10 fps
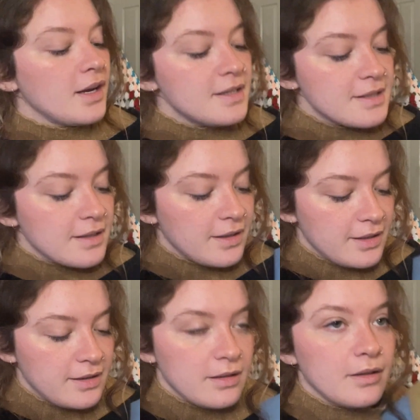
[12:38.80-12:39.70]

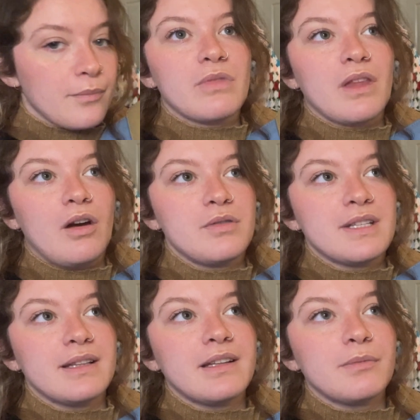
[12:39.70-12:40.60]
decided that I was a
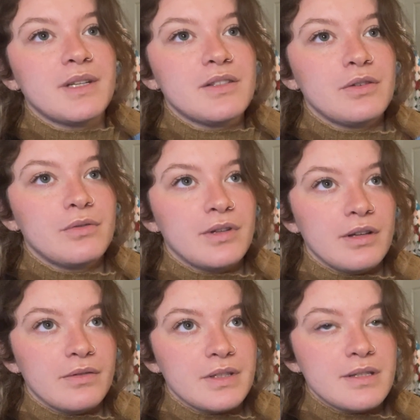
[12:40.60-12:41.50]
little bit too
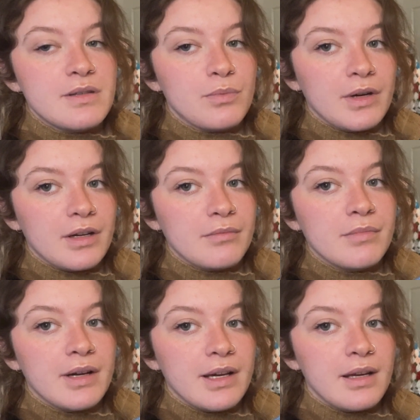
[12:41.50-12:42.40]
nervous to bring
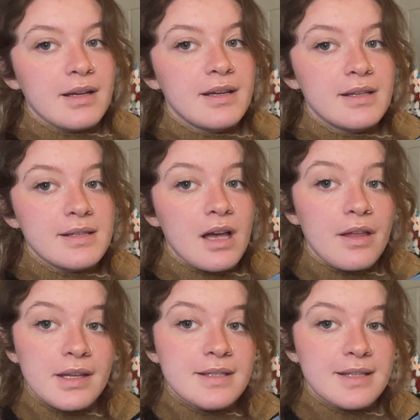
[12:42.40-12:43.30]
my
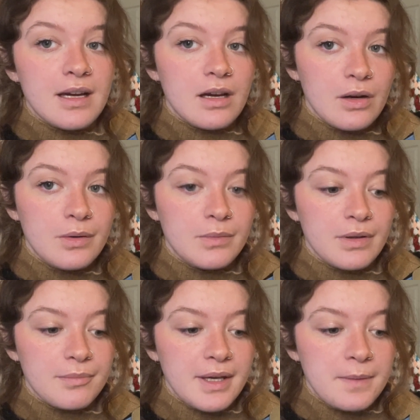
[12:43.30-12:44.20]
other set home
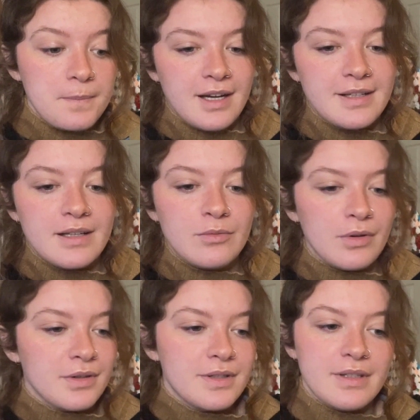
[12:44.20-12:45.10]
with me. I didn't
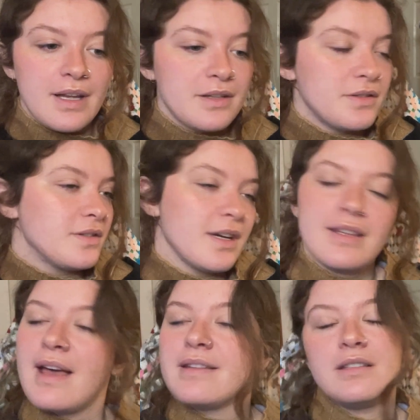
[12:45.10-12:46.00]
want to that
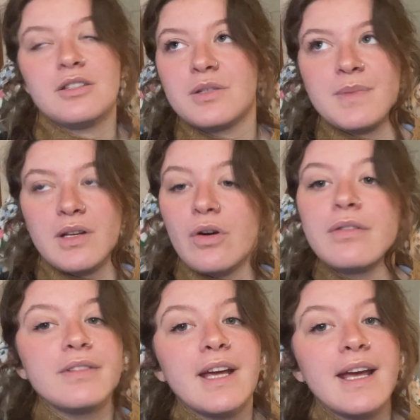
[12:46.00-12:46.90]
just be an
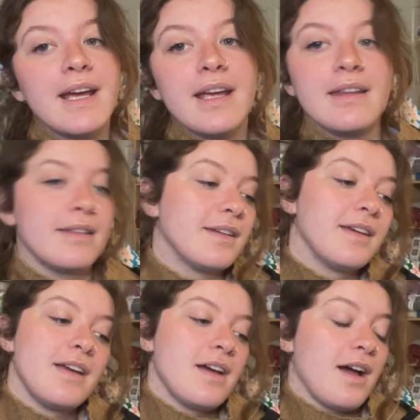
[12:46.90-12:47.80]
off day and
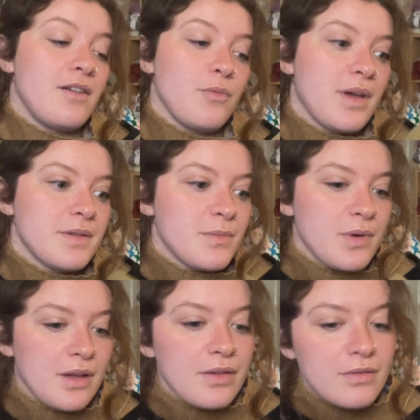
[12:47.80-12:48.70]
I not be able to
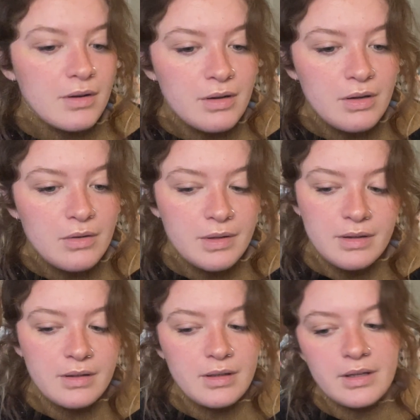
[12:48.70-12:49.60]
bring it through,
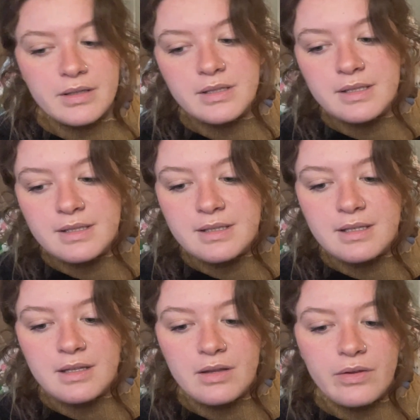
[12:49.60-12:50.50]
and just
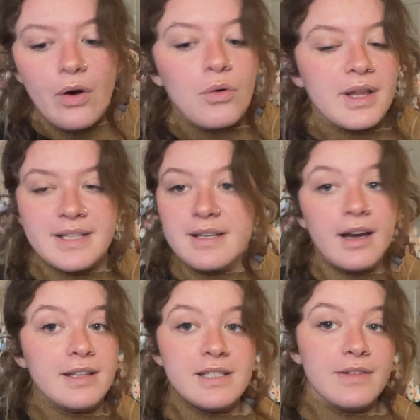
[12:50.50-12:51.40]
the whole
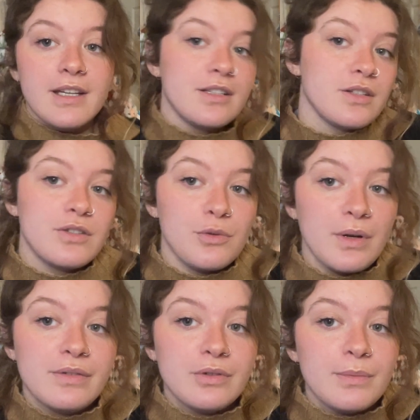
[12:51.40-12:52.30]
anxiety of it is just too
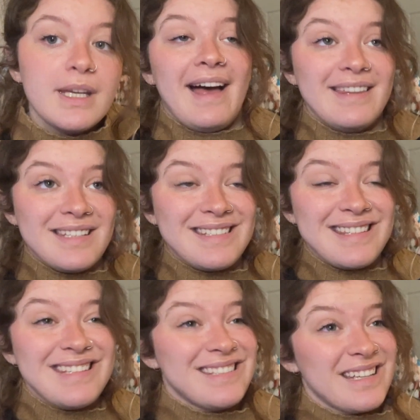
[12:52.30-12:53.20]
much for me. And
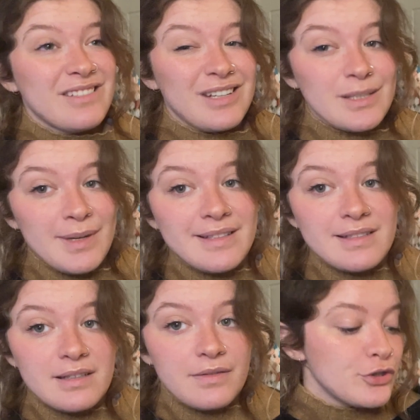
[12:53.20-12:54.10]
these sets are
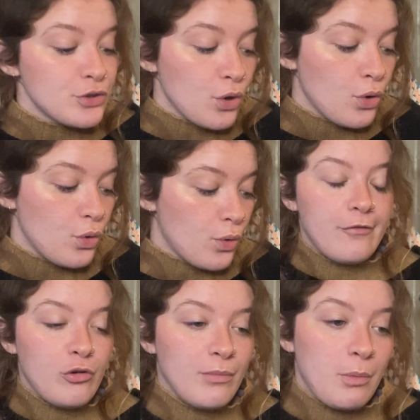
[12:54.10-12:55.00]
expensive. So
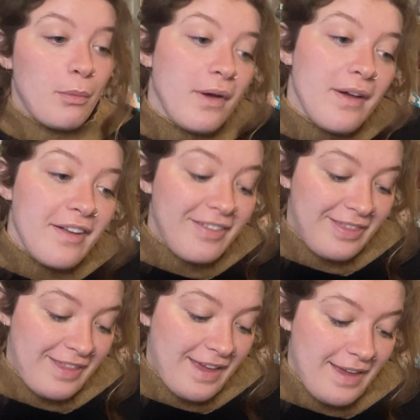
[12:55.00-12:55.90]
on my
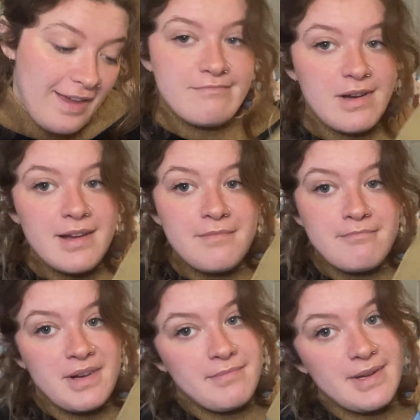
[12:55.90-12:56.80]
birthday, my
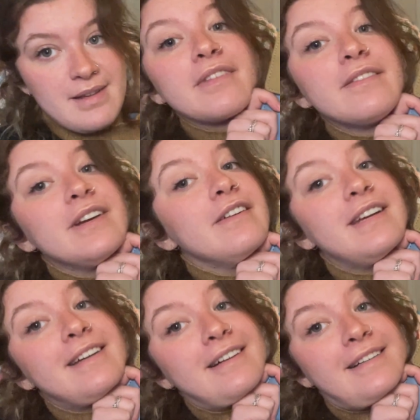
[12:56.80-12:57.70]
mama very
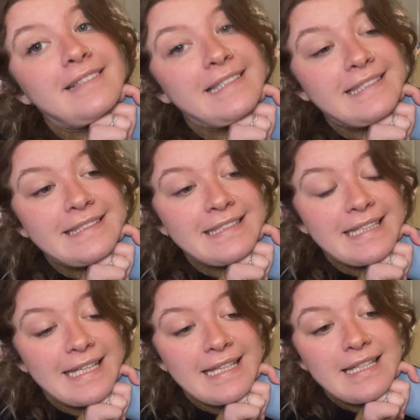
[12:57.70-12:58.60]

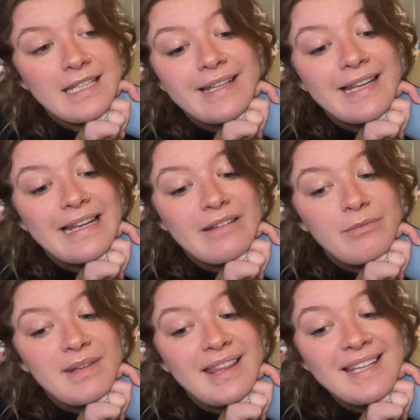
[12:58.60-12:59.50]
kindly gave
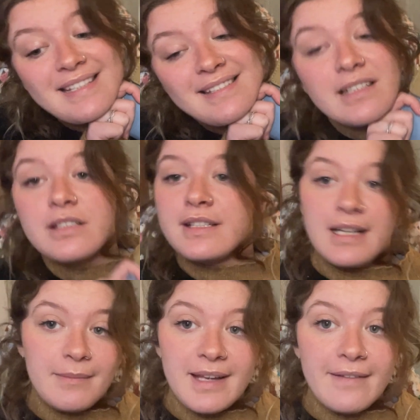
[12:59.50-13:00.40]
me this, and she
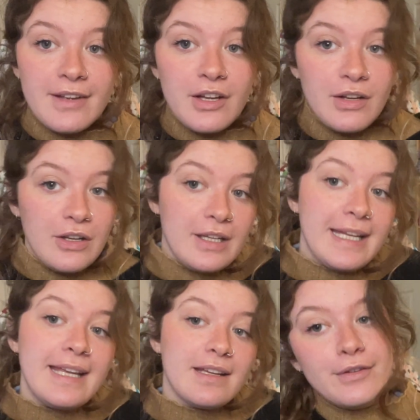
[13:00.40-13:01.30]
let me have it
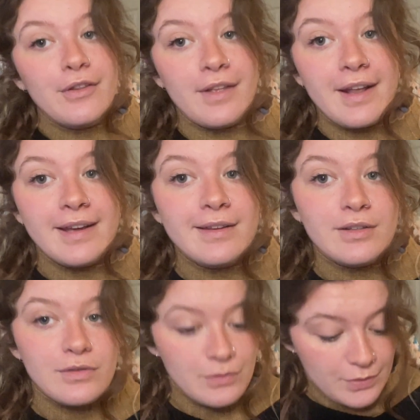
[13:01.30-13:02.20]
early so that I could use